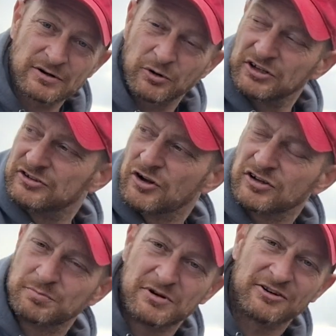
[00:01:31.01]
I'm on these
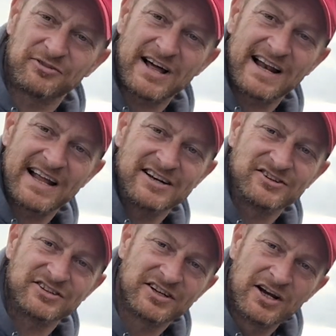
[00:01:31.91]
nice big flat
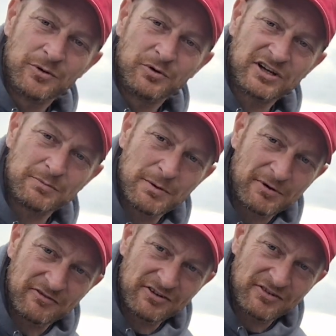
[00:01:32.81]
ledges, will give me a
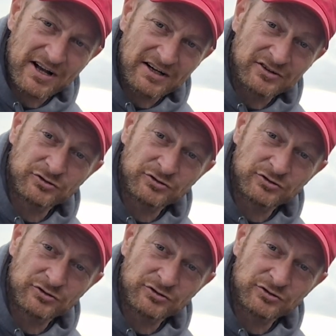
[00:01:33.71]
bit of an advantage.